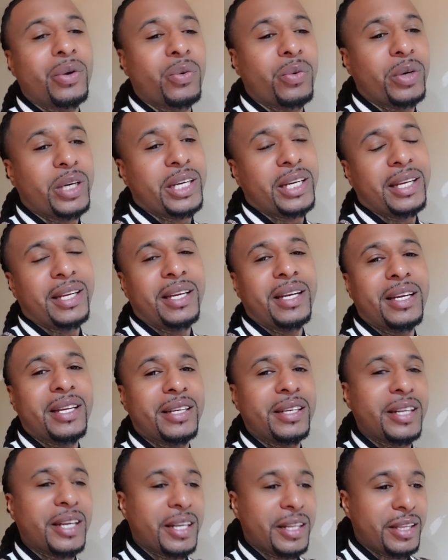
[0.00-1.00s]
with
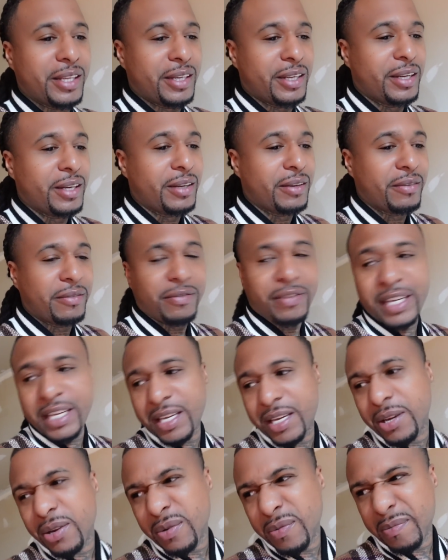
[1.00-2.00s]
another
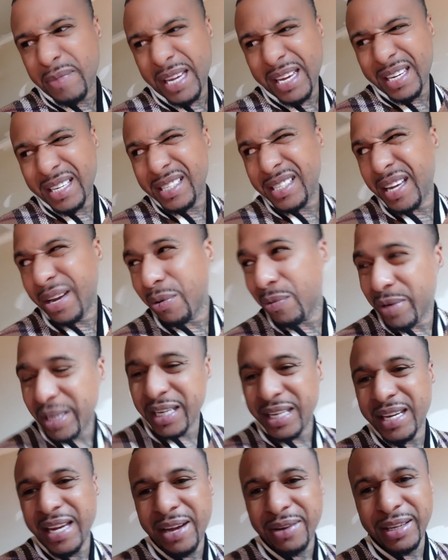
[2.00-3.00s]
video. Man, it's that
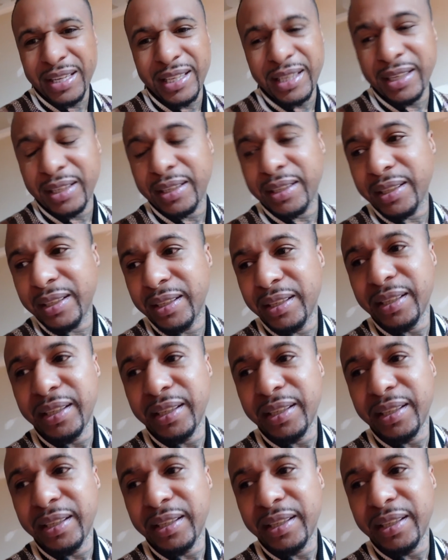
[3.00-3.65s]
windy out again.